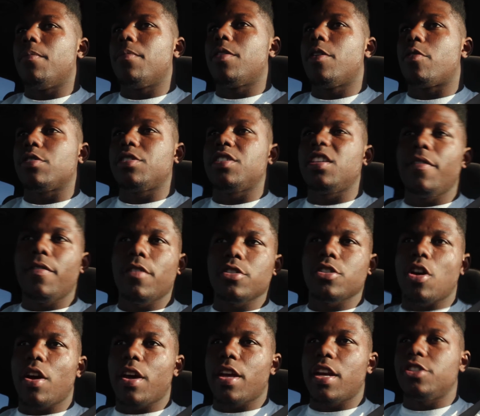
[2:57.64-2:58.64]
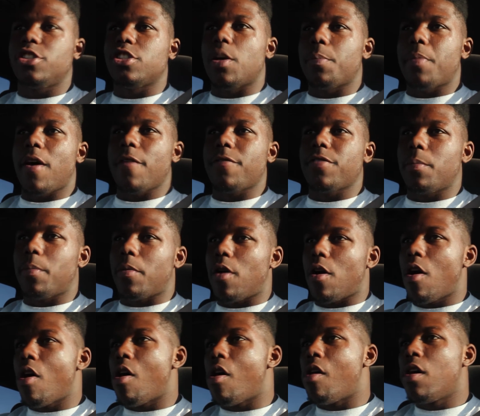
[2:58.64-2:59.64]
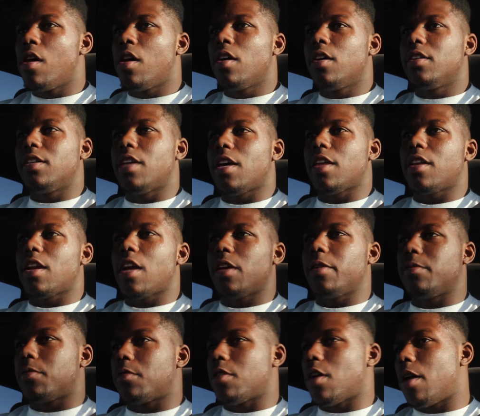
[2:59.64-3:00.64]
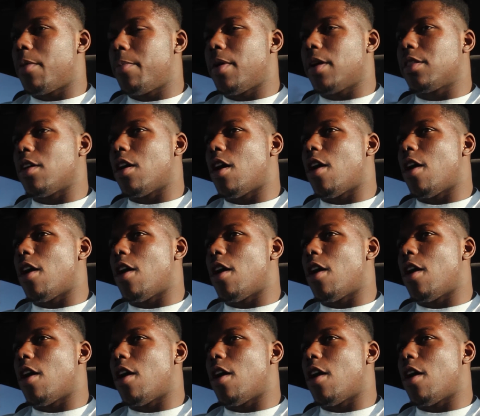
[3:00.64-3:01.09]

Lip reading: The receivers all get to jump off the ball, now that I've thought about the